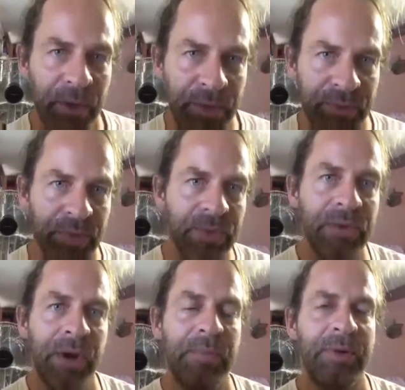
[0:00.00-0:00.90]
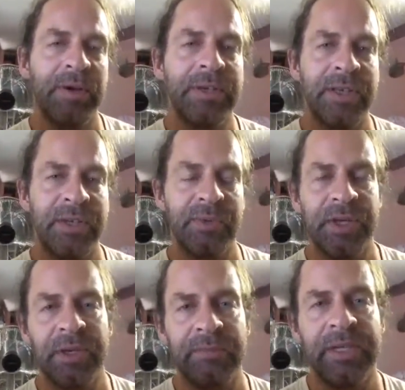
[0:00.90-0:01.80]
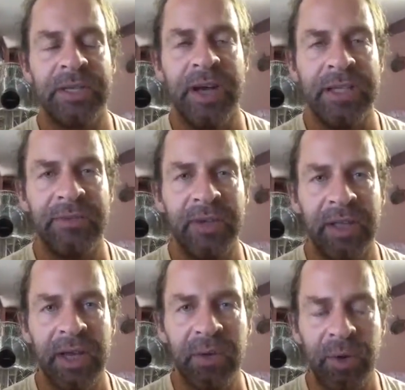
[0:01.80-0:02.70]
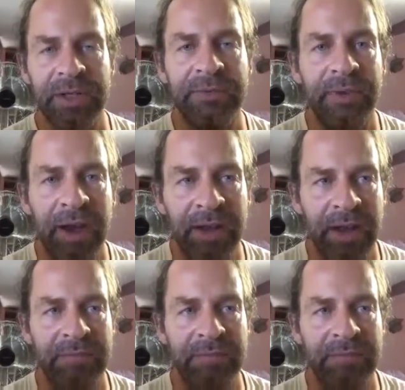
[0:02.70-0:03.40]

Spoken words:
through a process which can be scientifically quantified